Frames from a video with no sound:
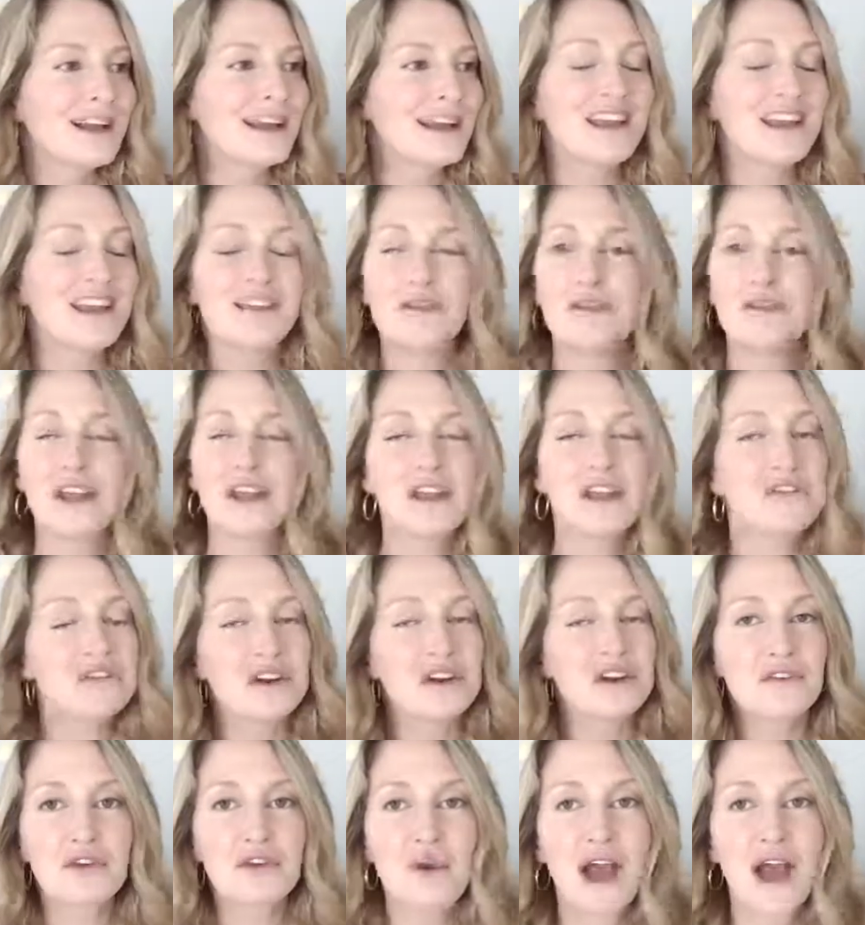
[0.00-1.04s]
even
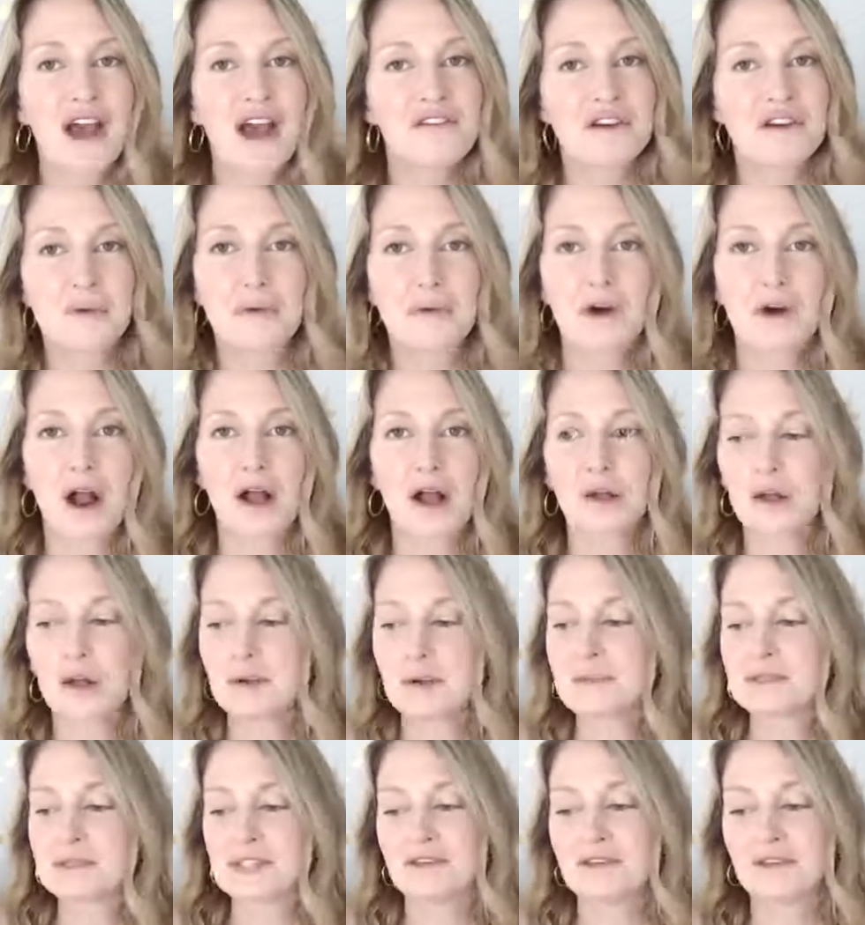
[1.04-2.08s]
if you have your
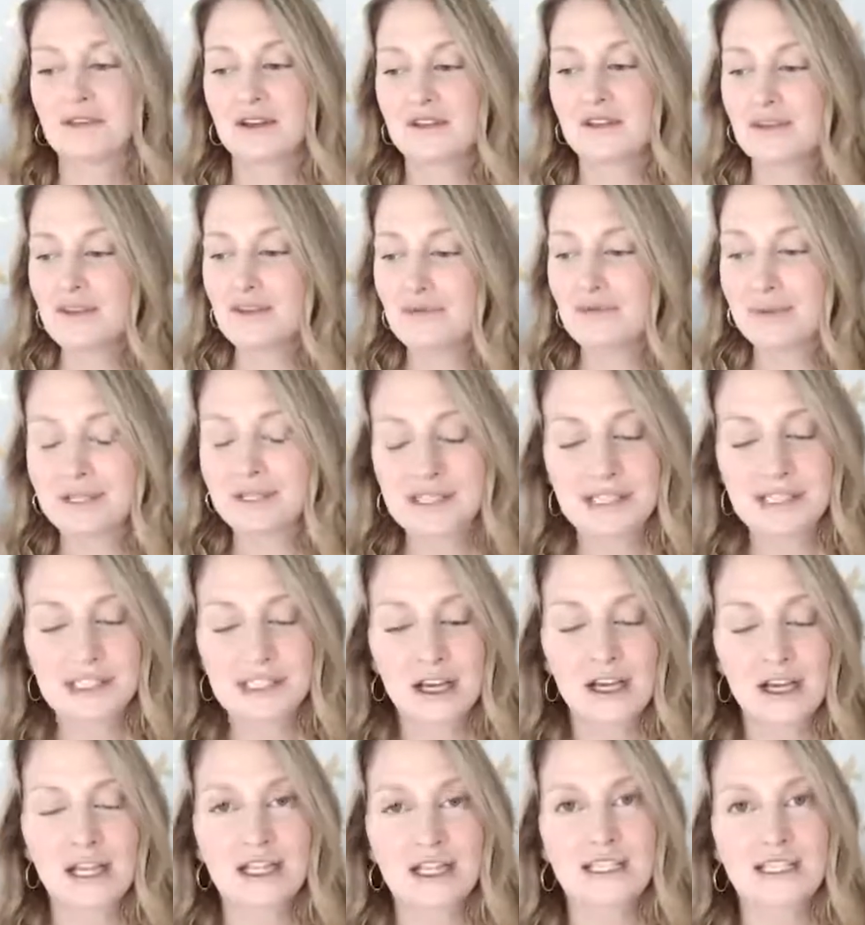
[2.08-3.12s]
problems, even if you've been
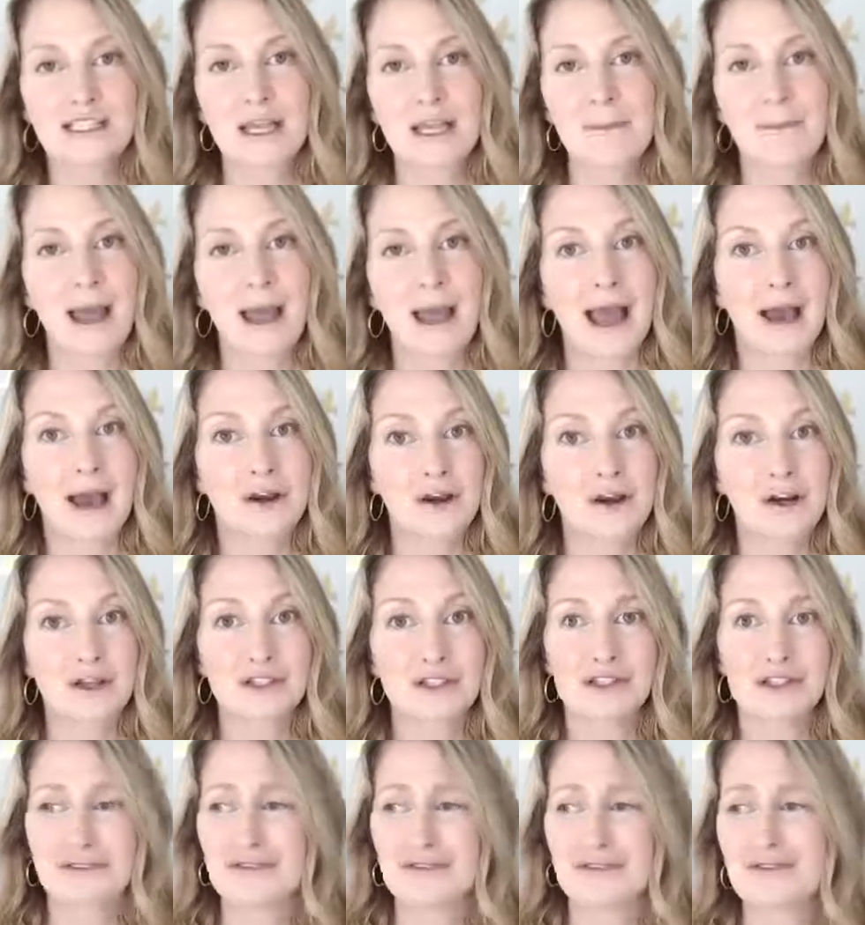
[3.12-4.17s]
stuck in the same
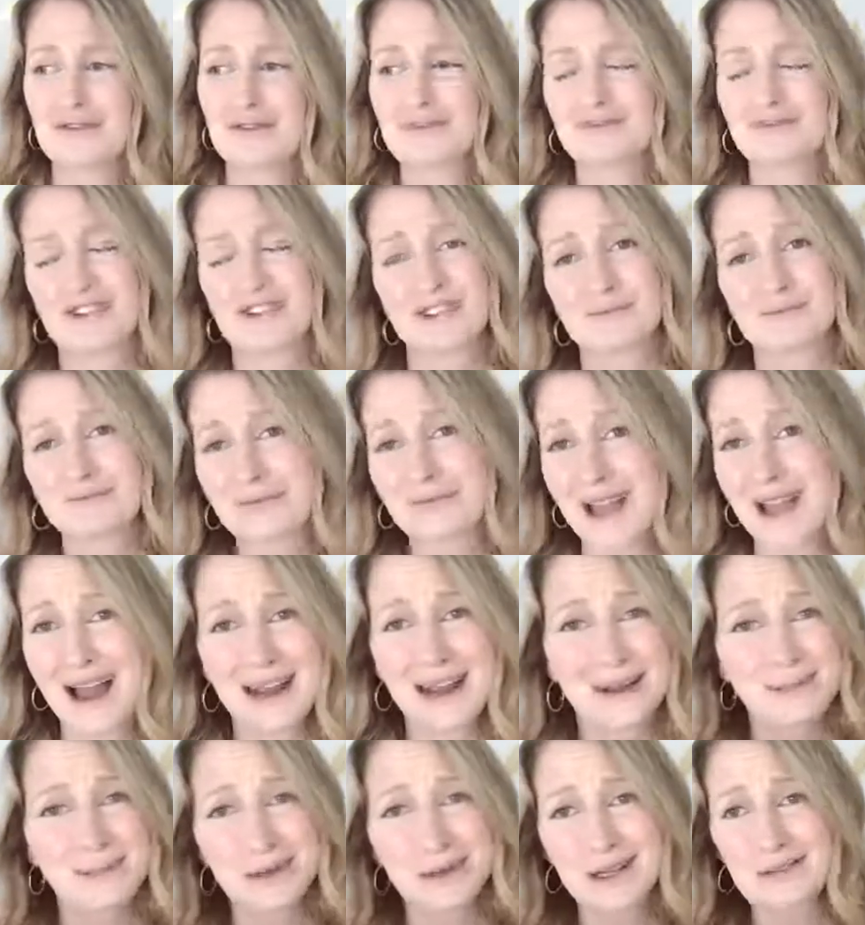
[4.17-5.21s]
patterns or you've just kind
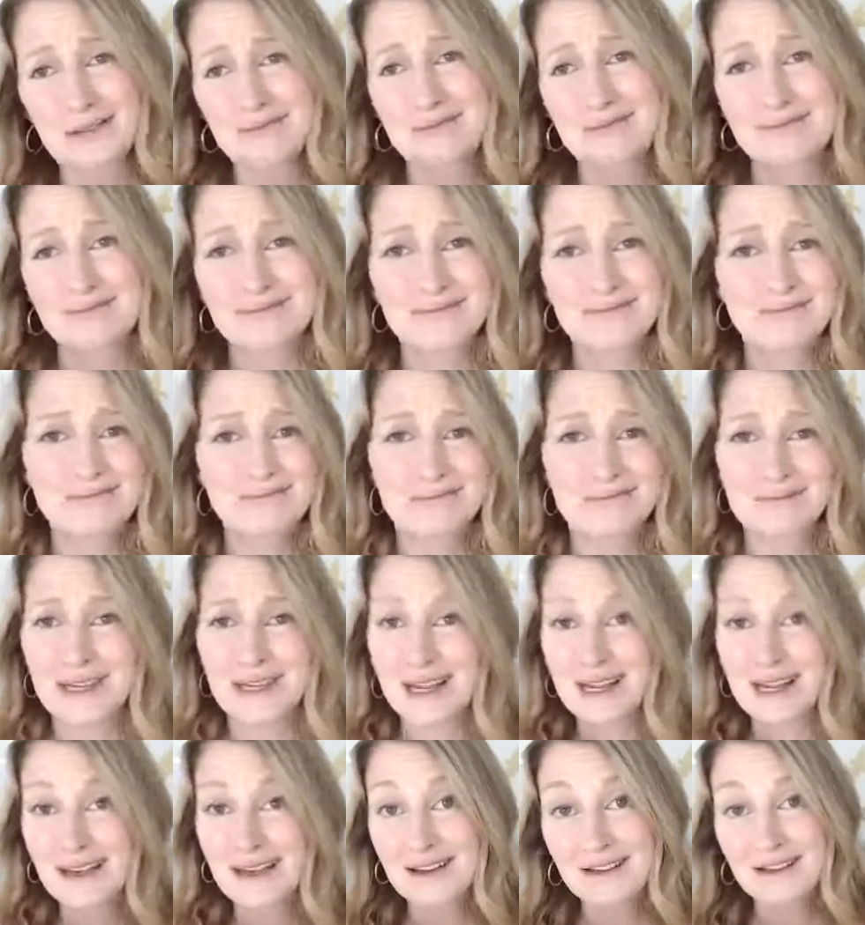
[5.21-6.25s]
of been
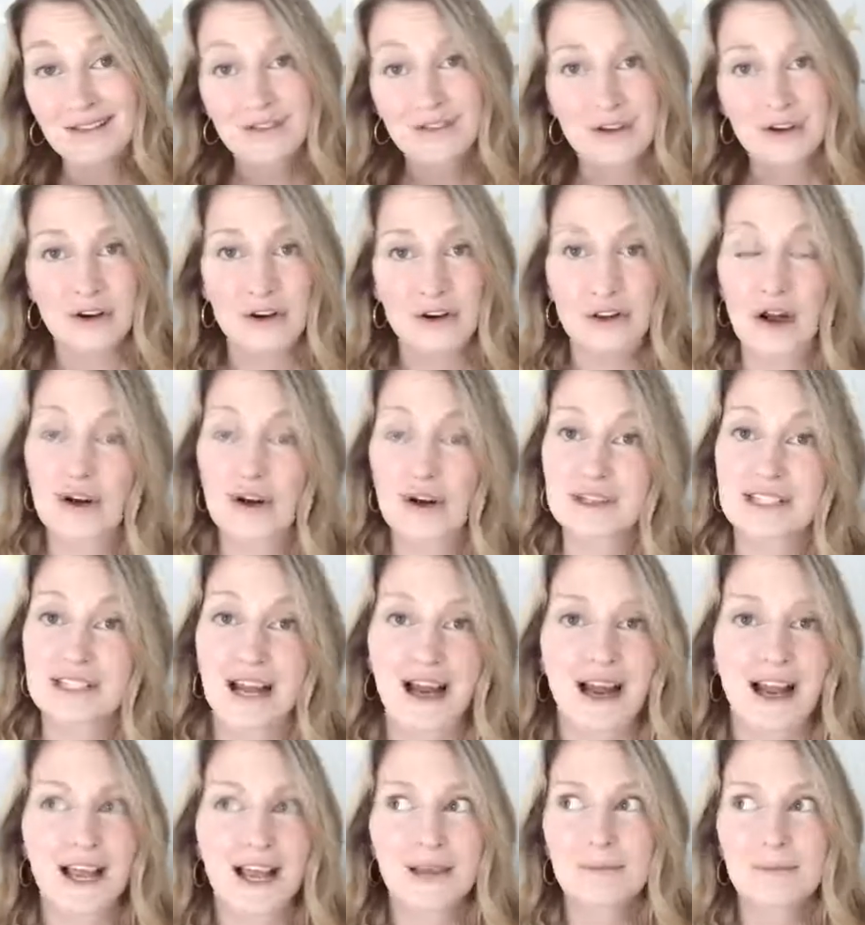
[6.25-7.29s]
meh for a long
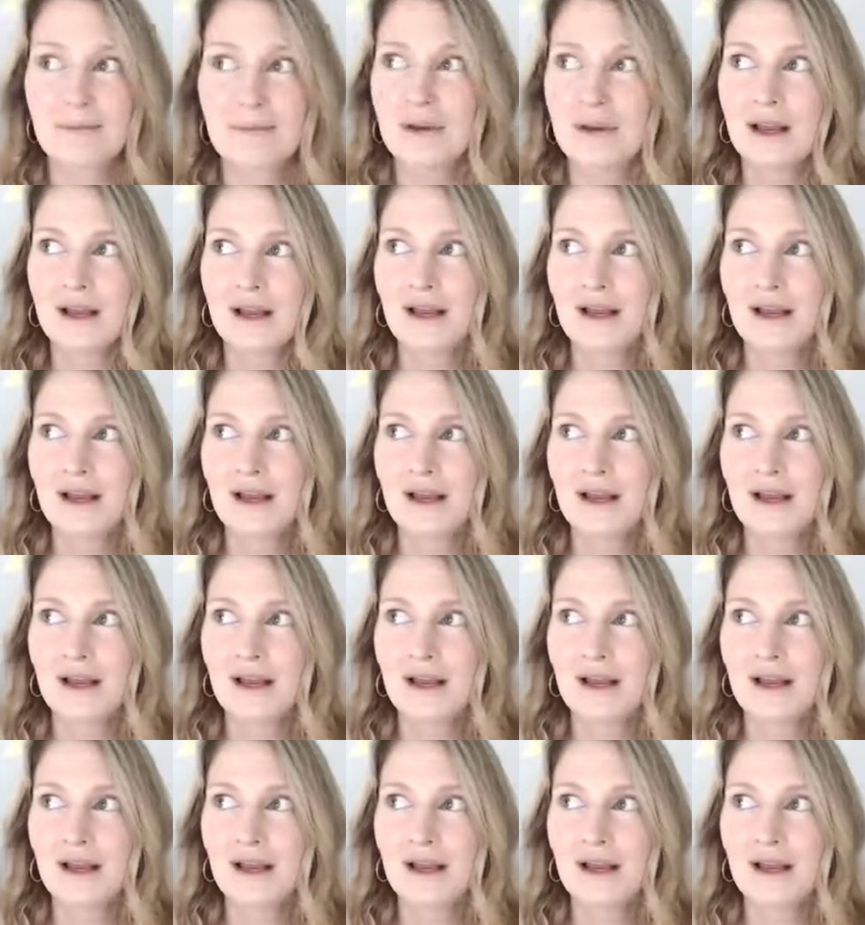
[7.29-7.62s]
time,